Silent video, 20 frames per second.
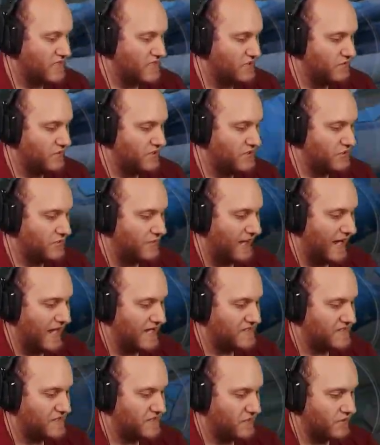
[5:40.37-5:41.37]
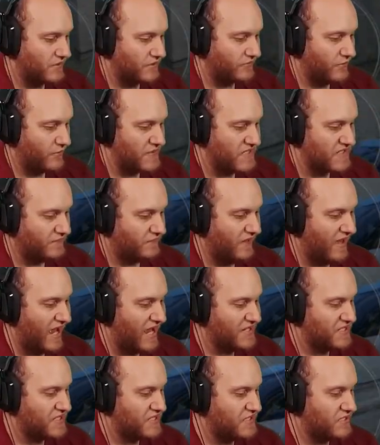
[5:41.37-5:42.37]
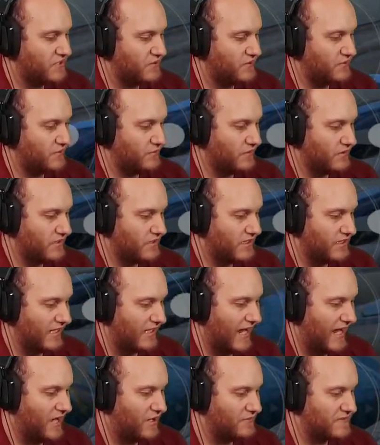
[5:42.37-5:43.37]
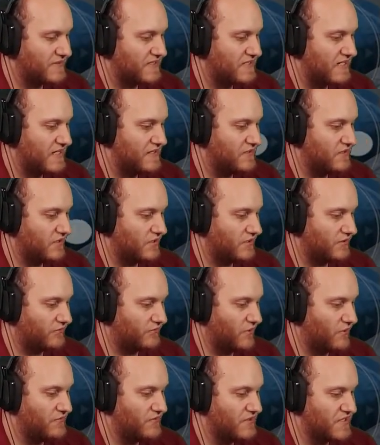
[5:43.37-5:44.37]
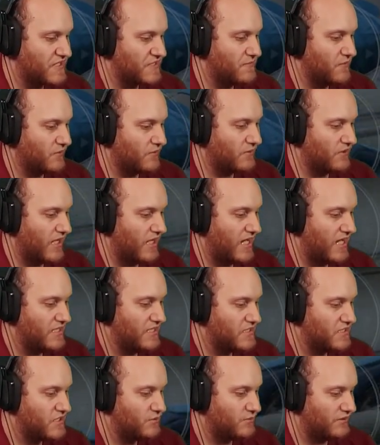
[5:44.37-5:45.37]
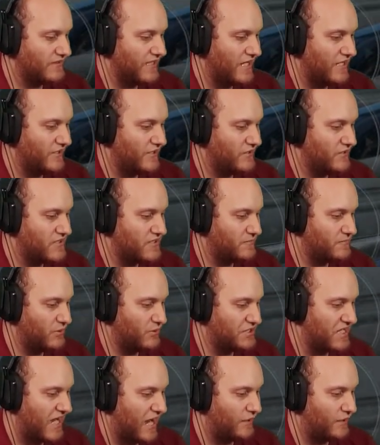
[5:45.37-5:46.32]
Underpass. So you're going to throw this flash to get out, and then you're going to throw this smoke grenade to allow you to push out